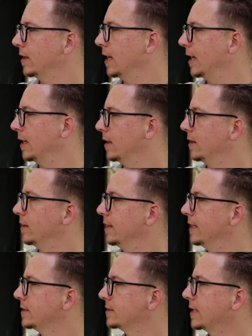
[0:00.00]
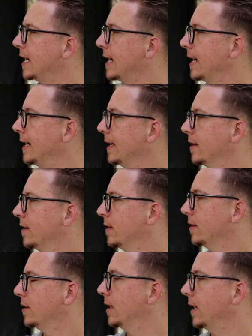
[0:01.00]
Uh, this guy
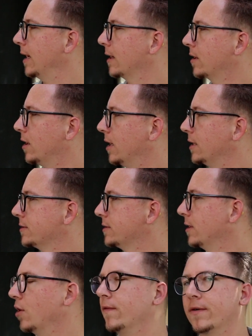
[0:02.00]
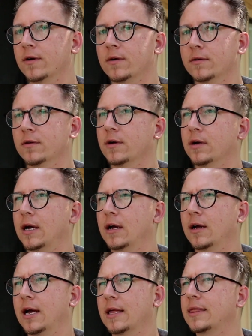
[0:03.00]
uh, cost over,
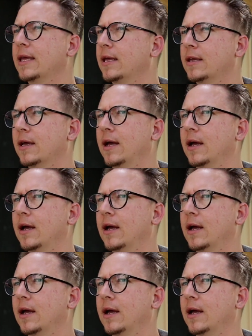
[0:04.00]
I think,